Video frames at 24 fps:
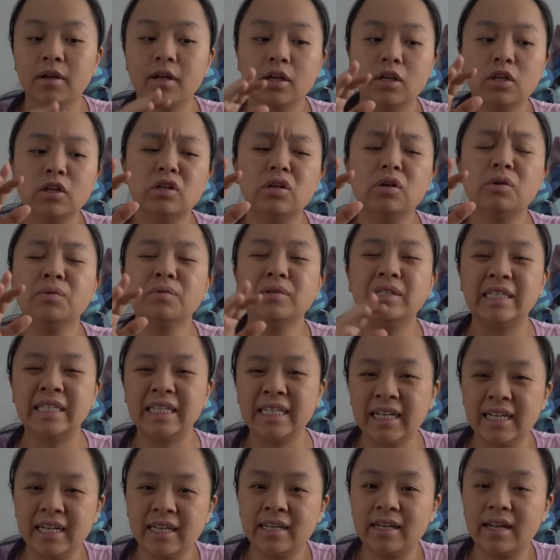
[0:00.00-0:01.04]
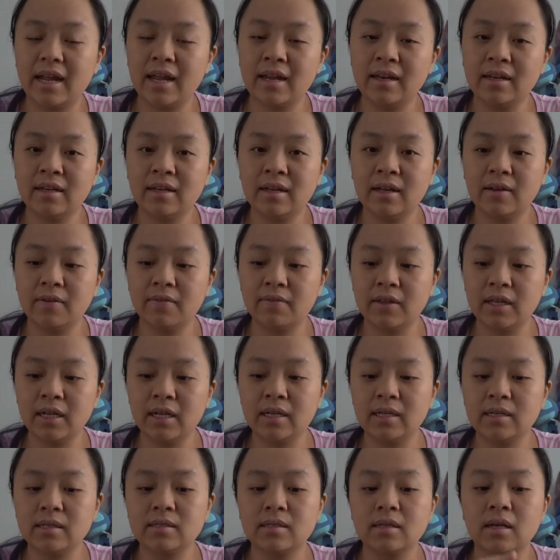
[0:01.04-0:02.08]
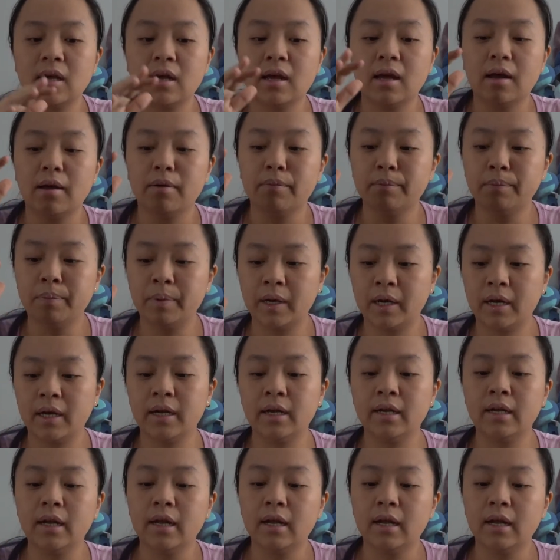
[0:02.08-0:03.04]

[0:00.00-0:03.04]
You don't need any of these, but